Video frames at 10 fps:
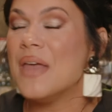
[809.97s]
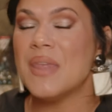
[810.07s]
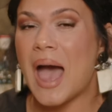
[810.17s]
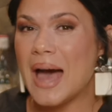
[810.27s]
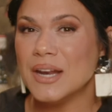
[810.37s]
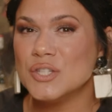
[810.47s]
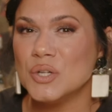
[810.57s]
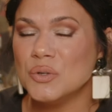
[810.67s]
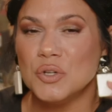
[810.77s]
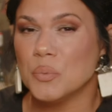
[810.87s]
And the
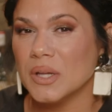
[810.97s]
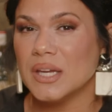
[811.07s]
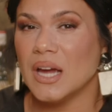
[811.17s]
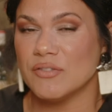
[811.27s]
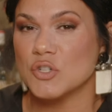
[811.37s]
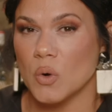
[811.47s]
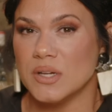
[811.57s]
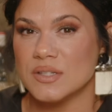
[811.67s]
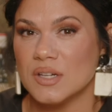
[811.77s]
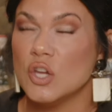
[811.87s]
attitude, you really have a choice.